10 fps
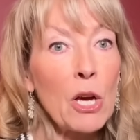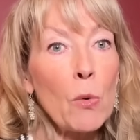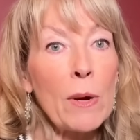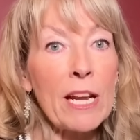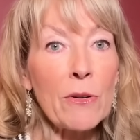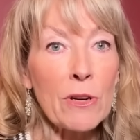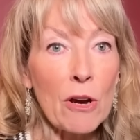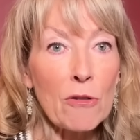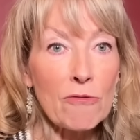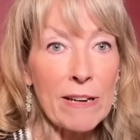We don't
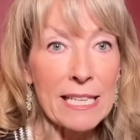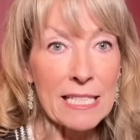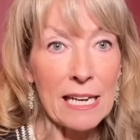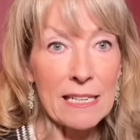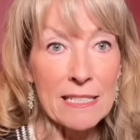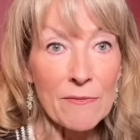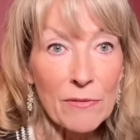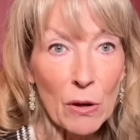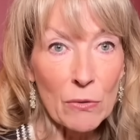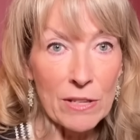know retailers
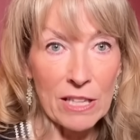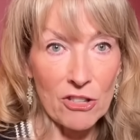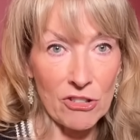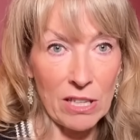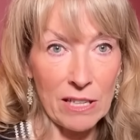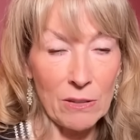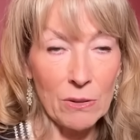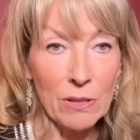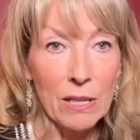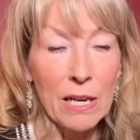involved in the trial
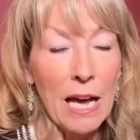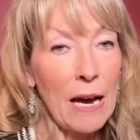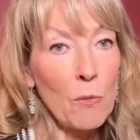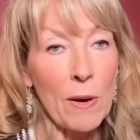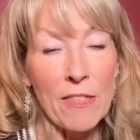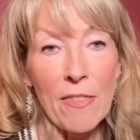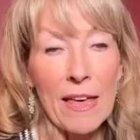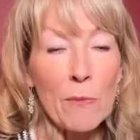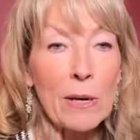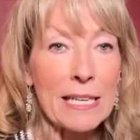and whether they
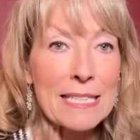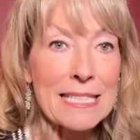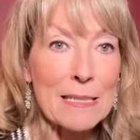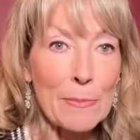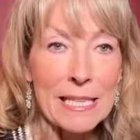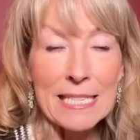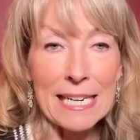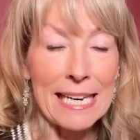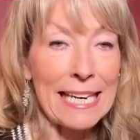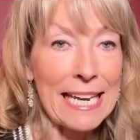will
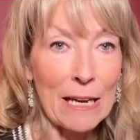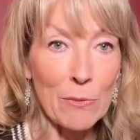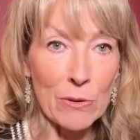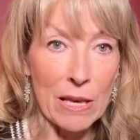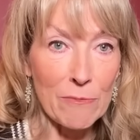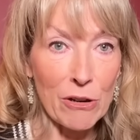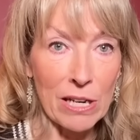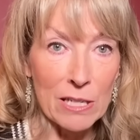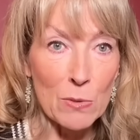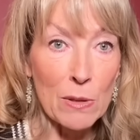explicitly label their
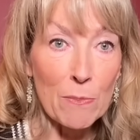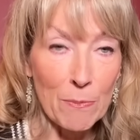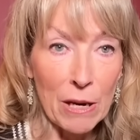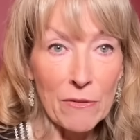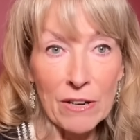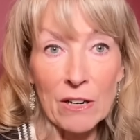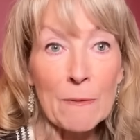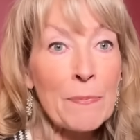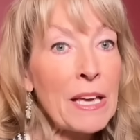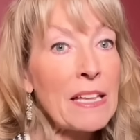products with BOVAER.
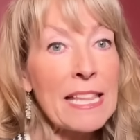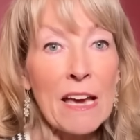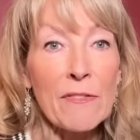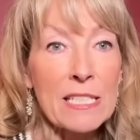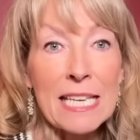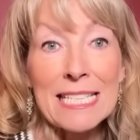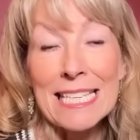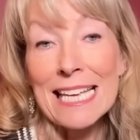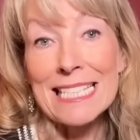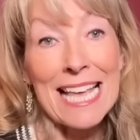The FSA
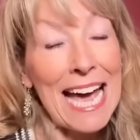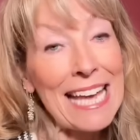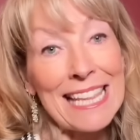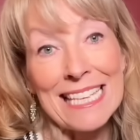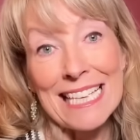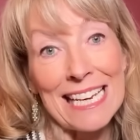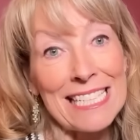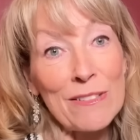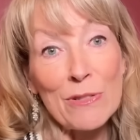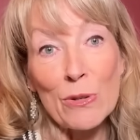states that these
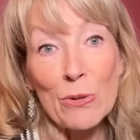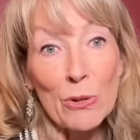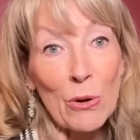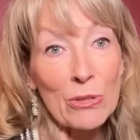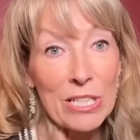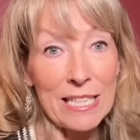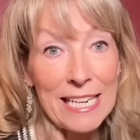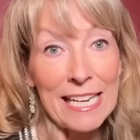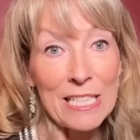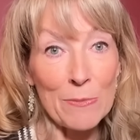additives do not
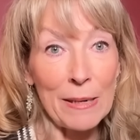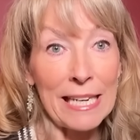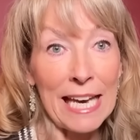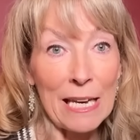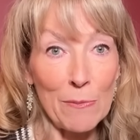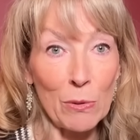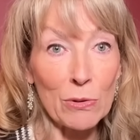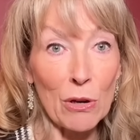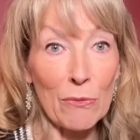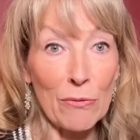need to be labelled
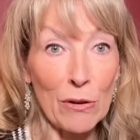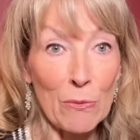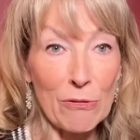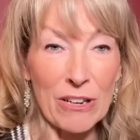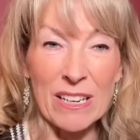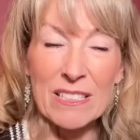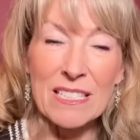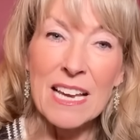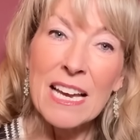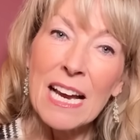on food products.
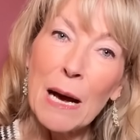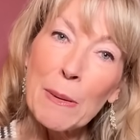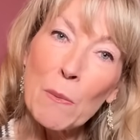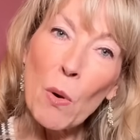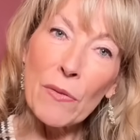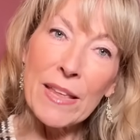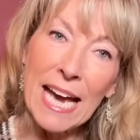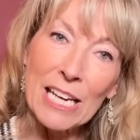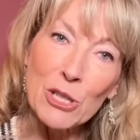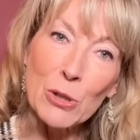I mean, what the
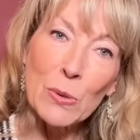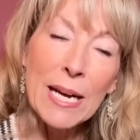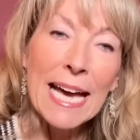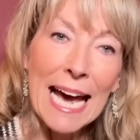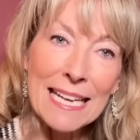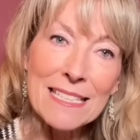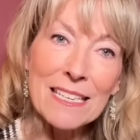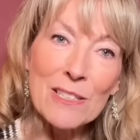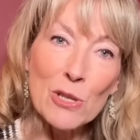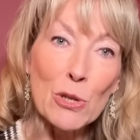actual? As a
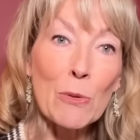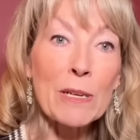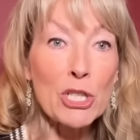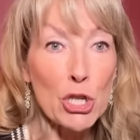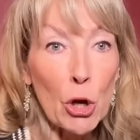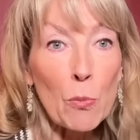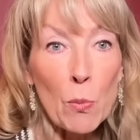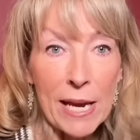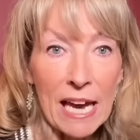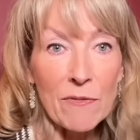consumer, don't
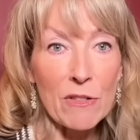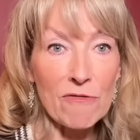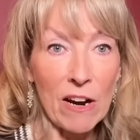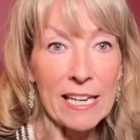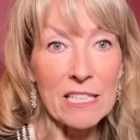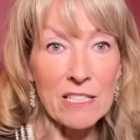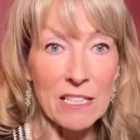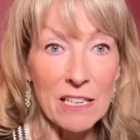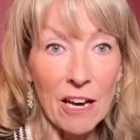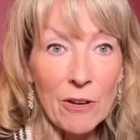we have the right to
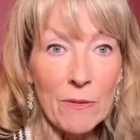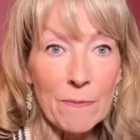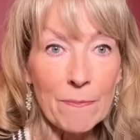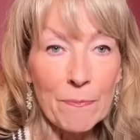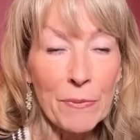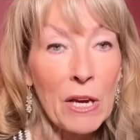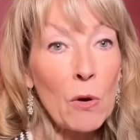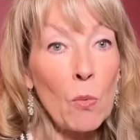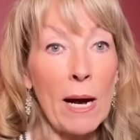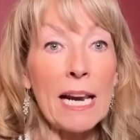know?
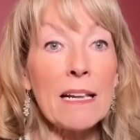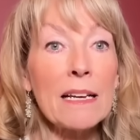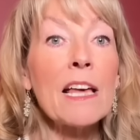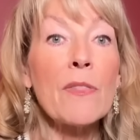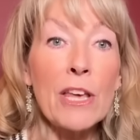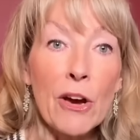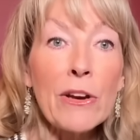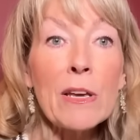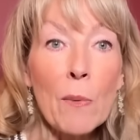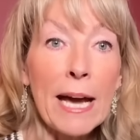Well, the only
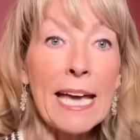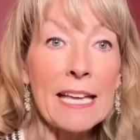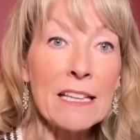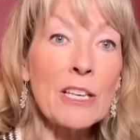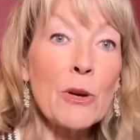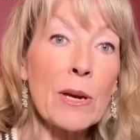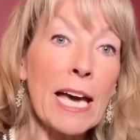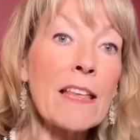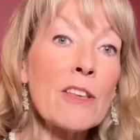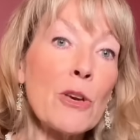way in the
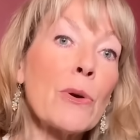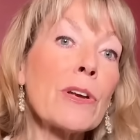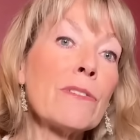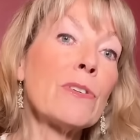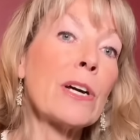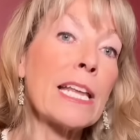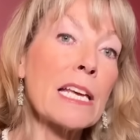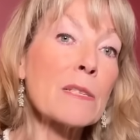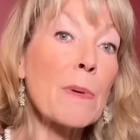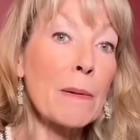UK that you can avoid it is
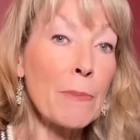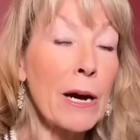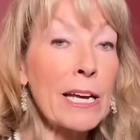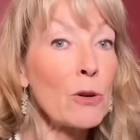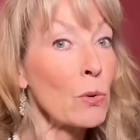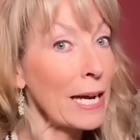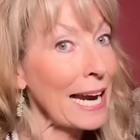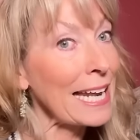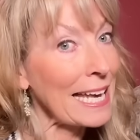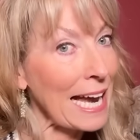by buying
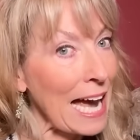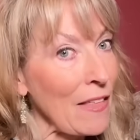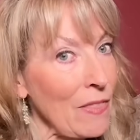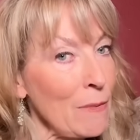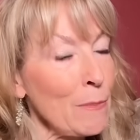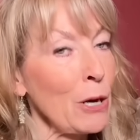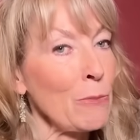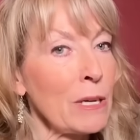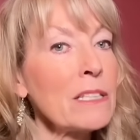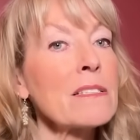organic at the
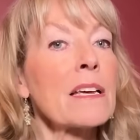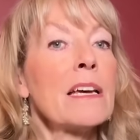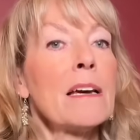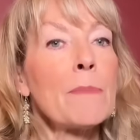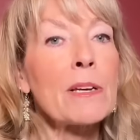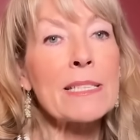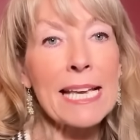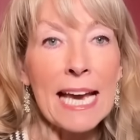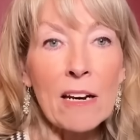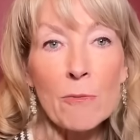moment because it
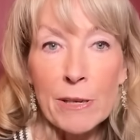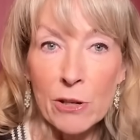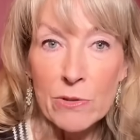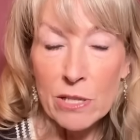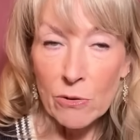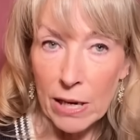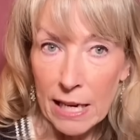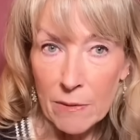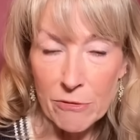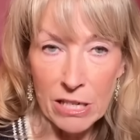cannot be used in
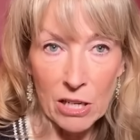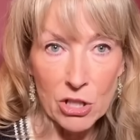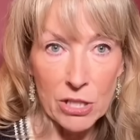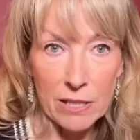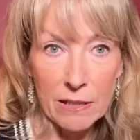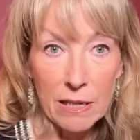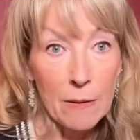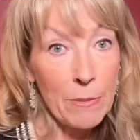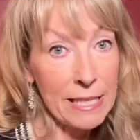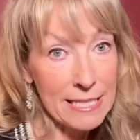organic production.
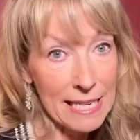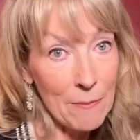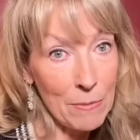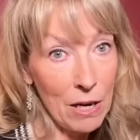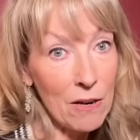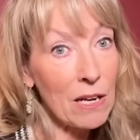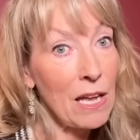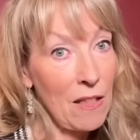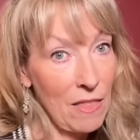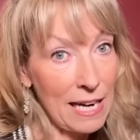But in Denmark,
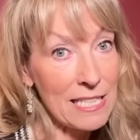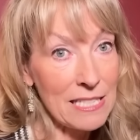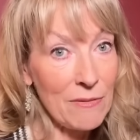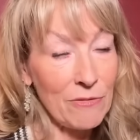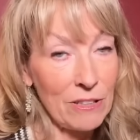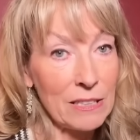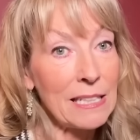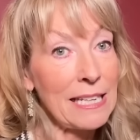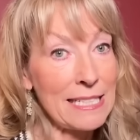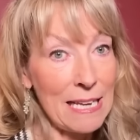that is different.
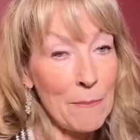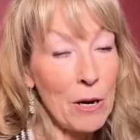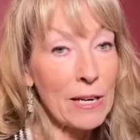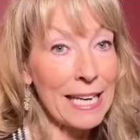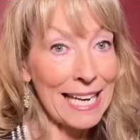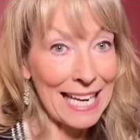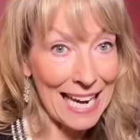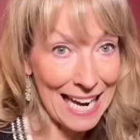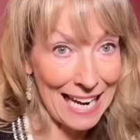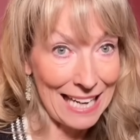In Denmark, it
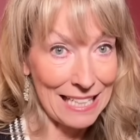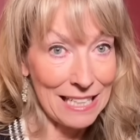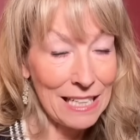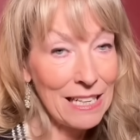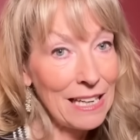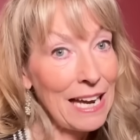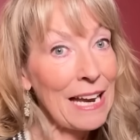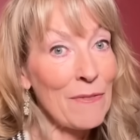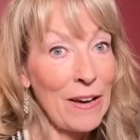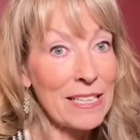can. In
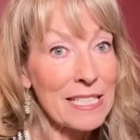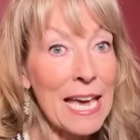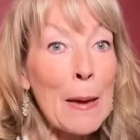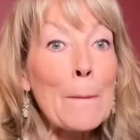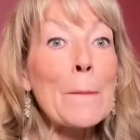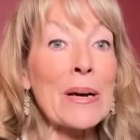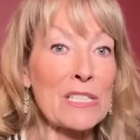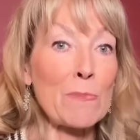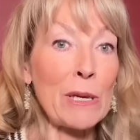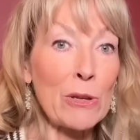fact, it must
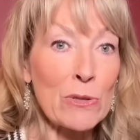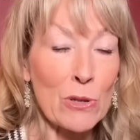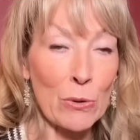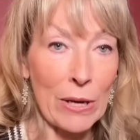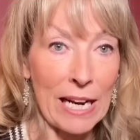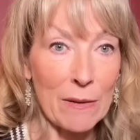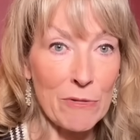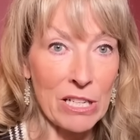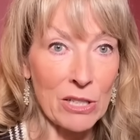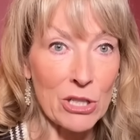be used in organic
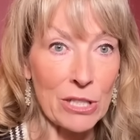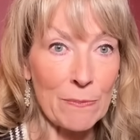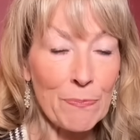production.